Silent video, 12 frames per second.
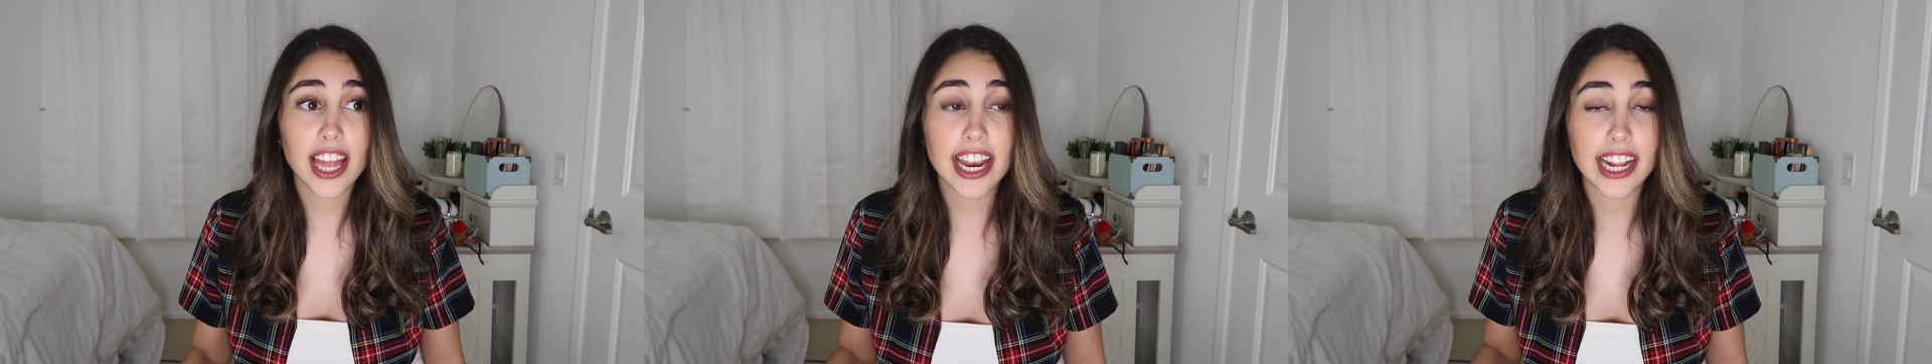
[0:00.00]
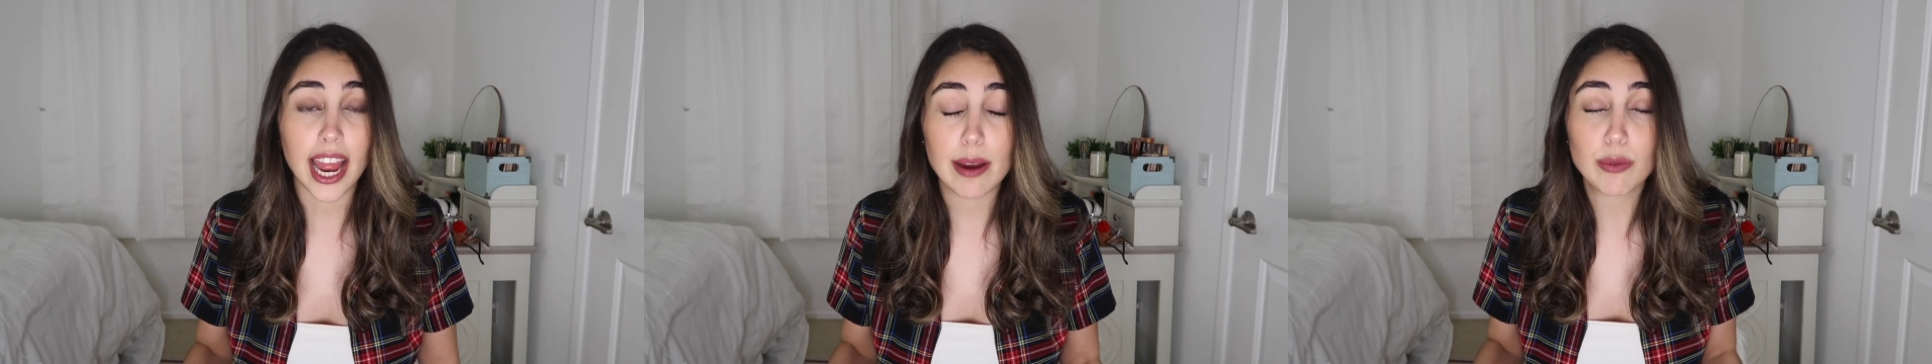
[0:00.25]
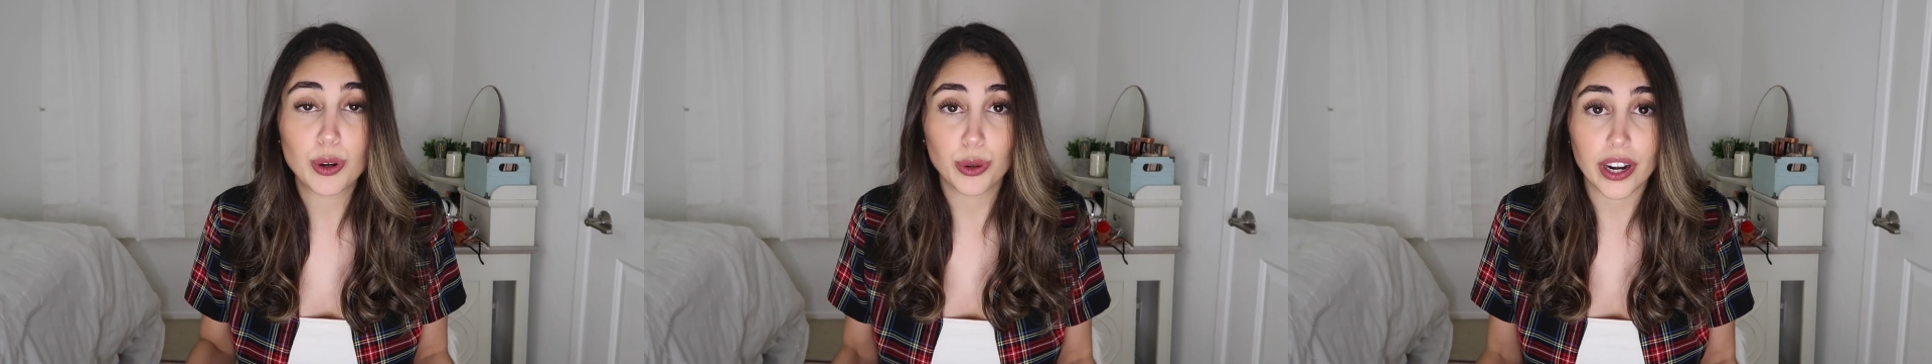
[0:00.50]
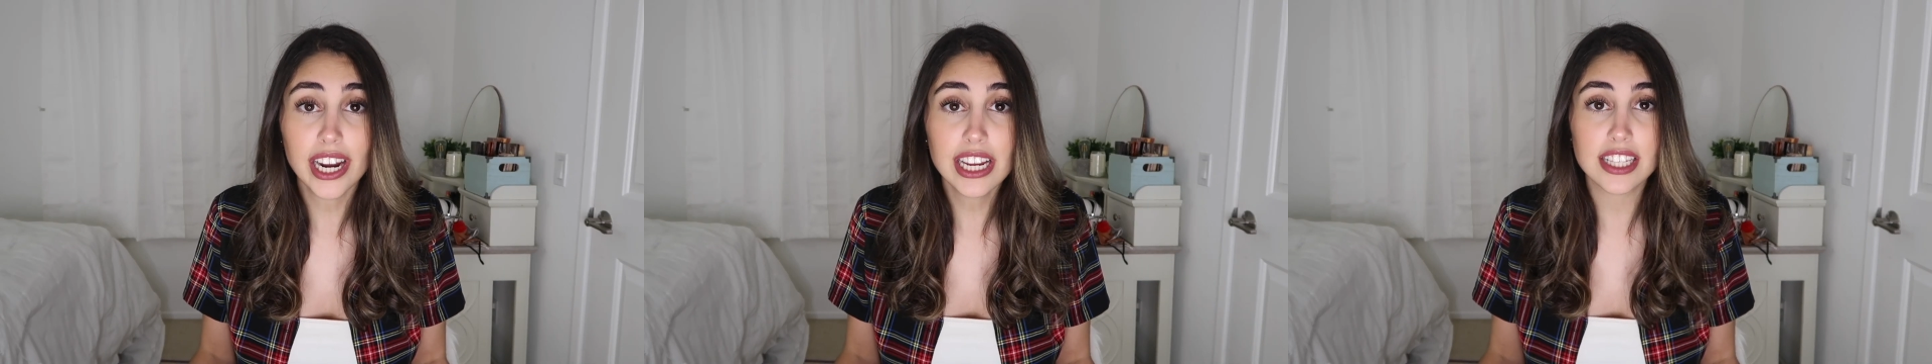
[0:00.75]
like I'm
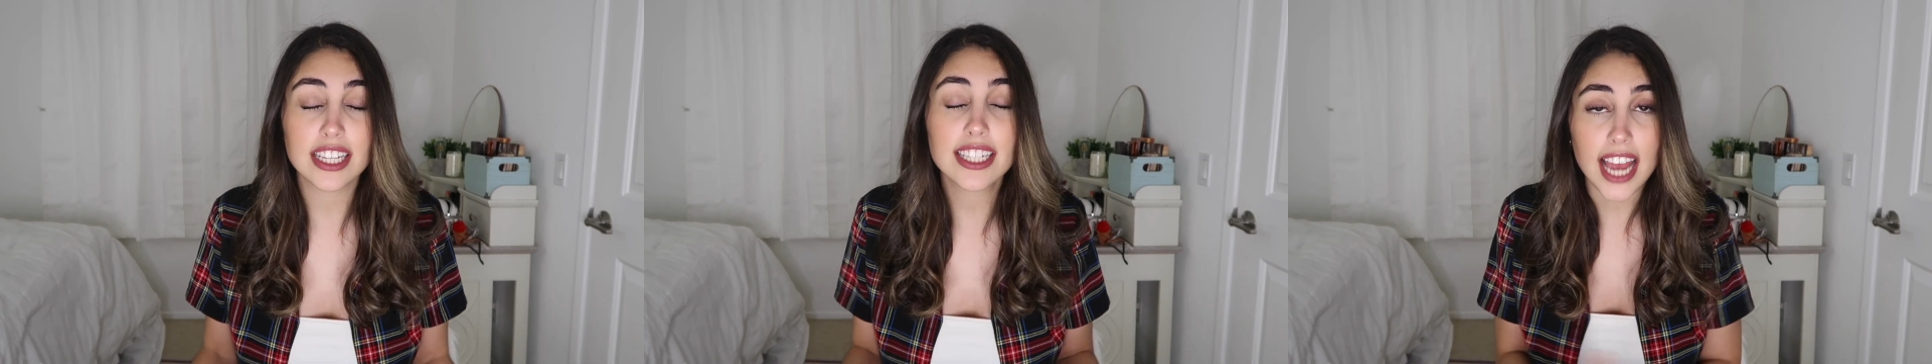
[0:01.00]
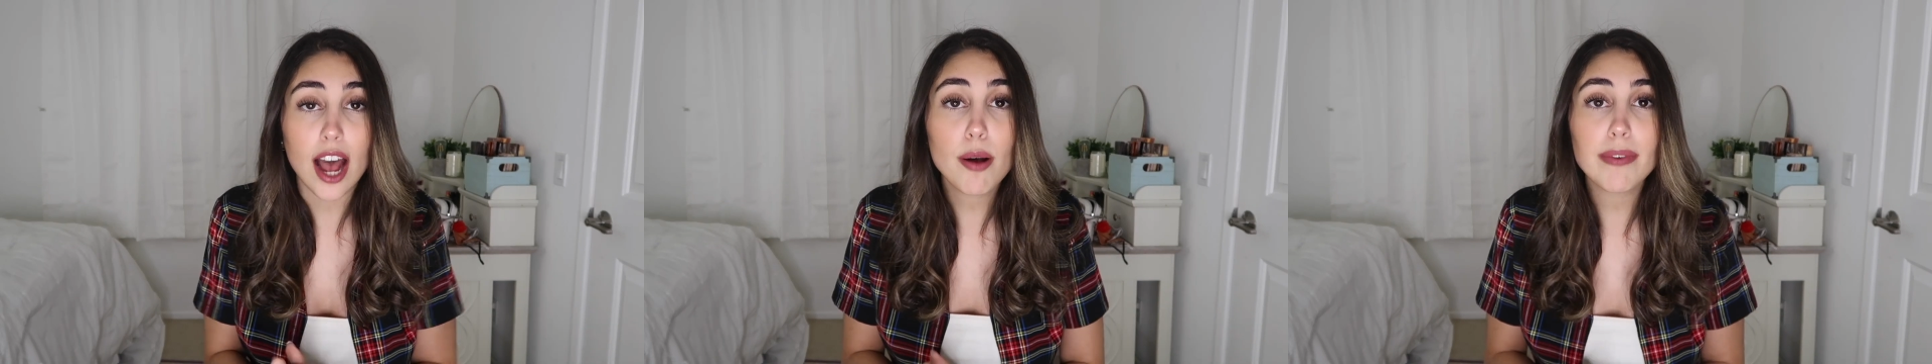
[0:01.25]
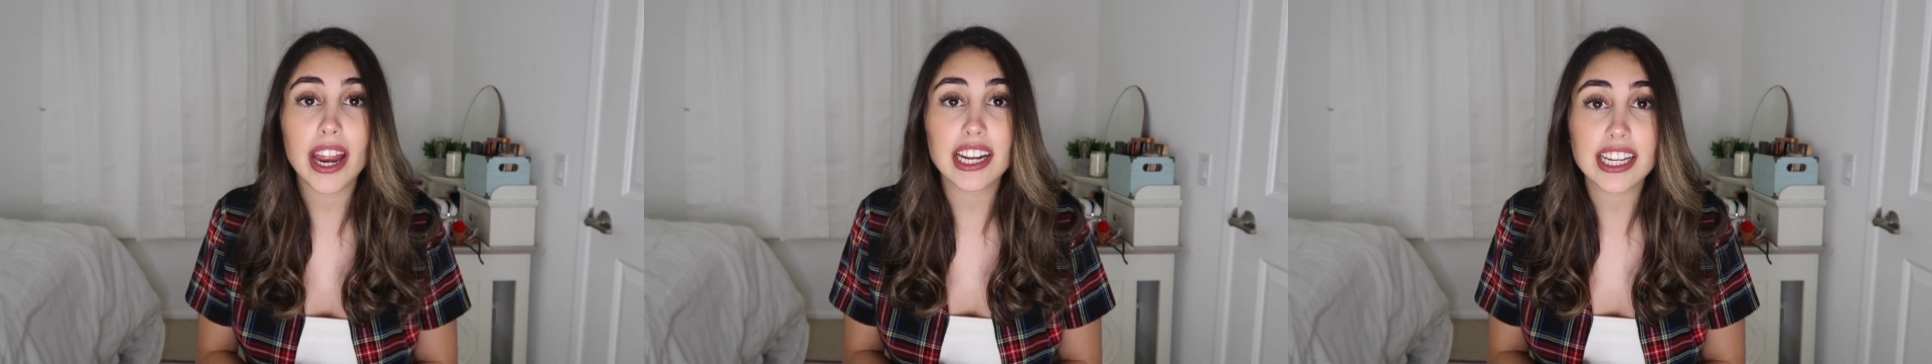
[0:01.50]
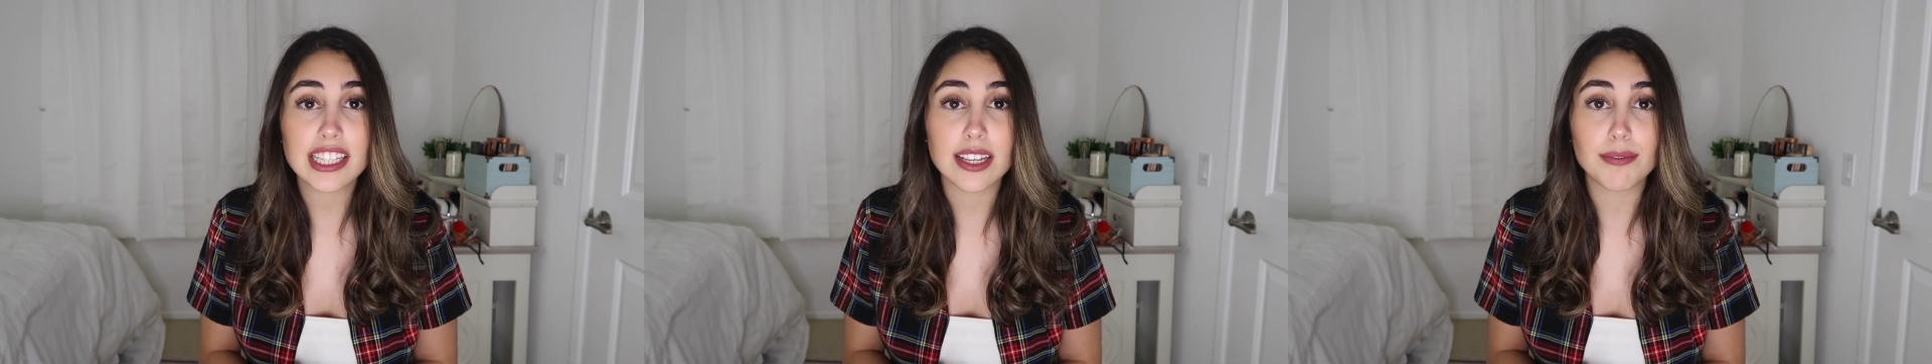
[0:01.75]
crazy. Tell me I
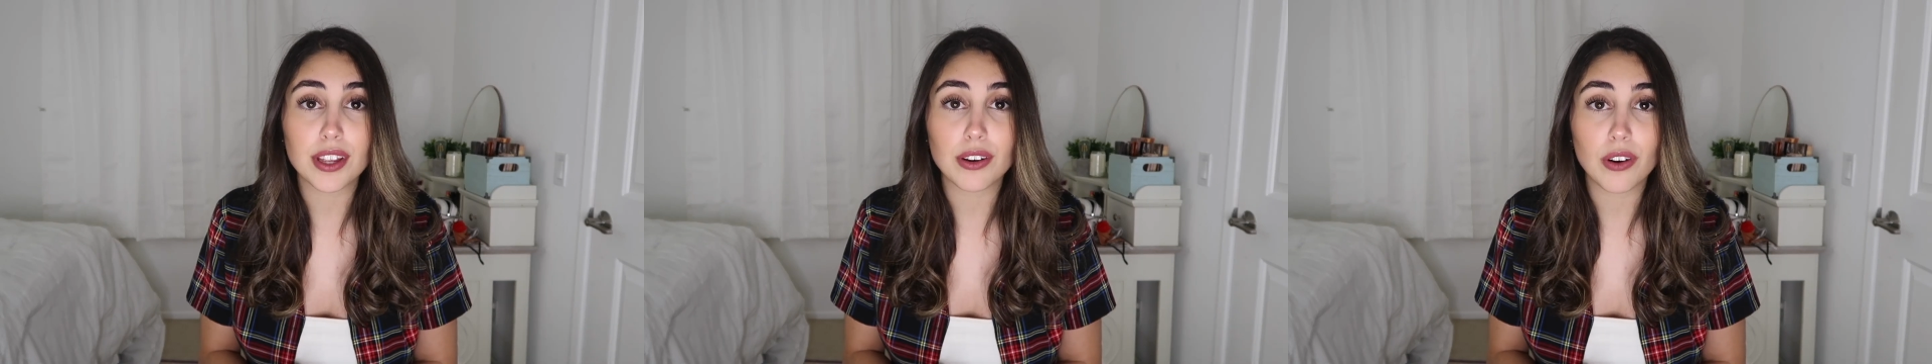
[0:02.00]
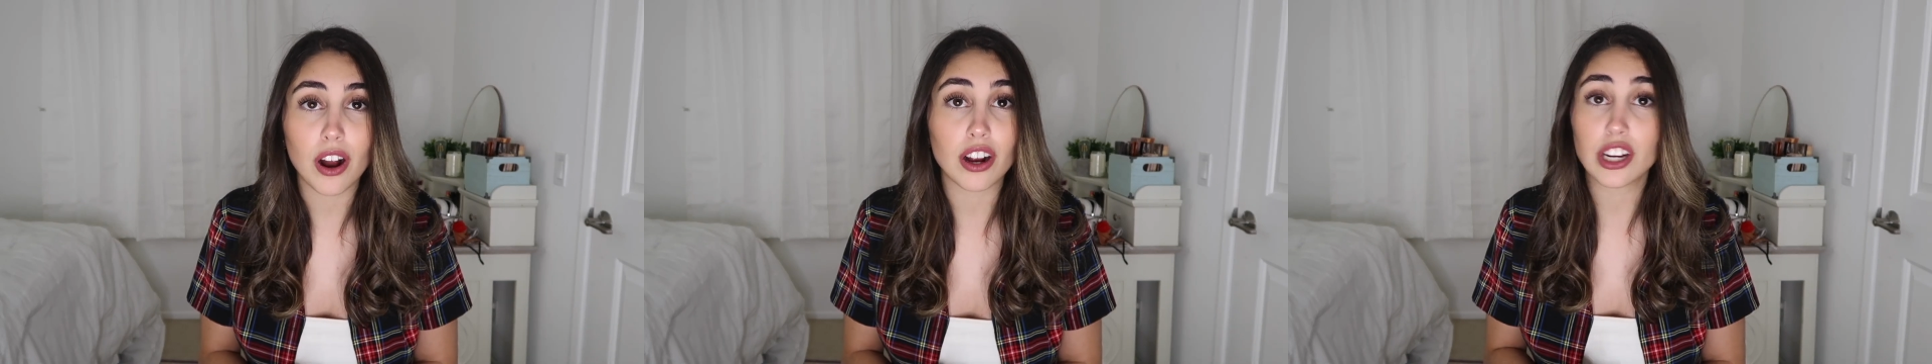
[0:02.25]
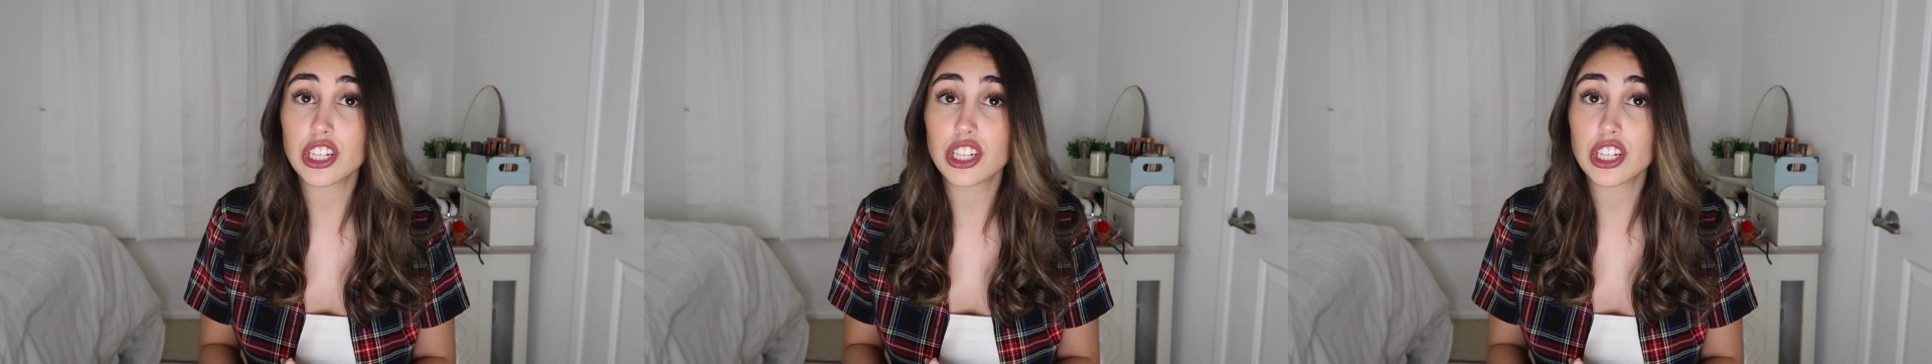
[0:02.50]
did something wrong.